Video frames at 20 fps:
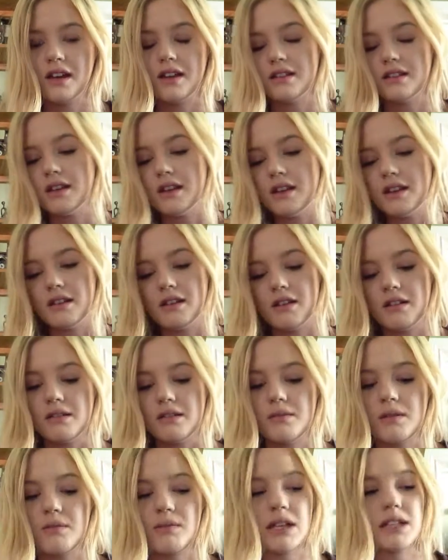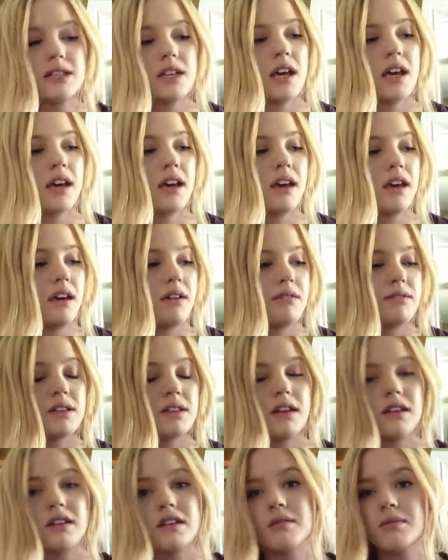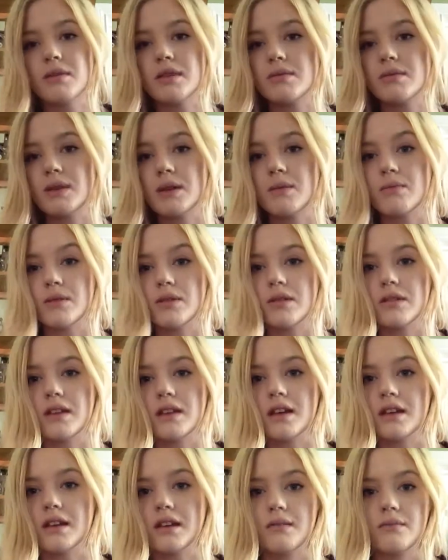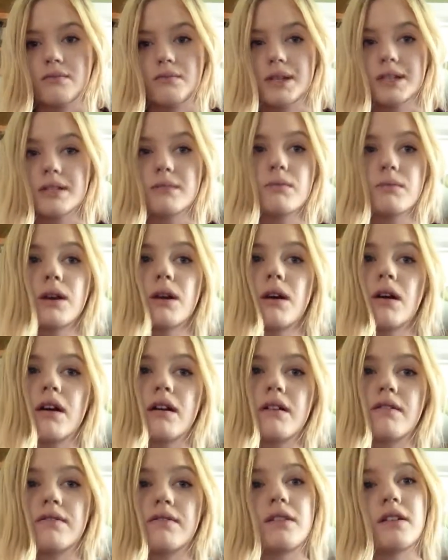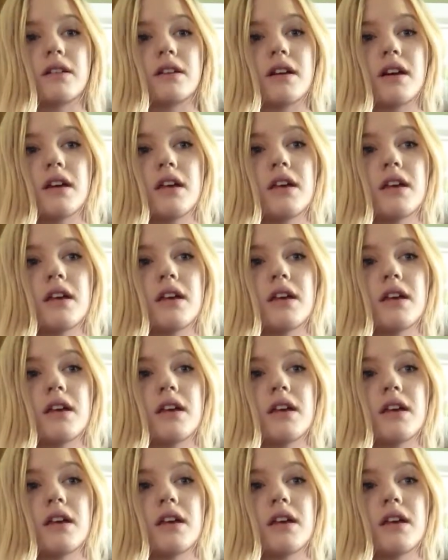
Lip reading: would tell it all about my day. I would tell it about the people that had pissed me off, or,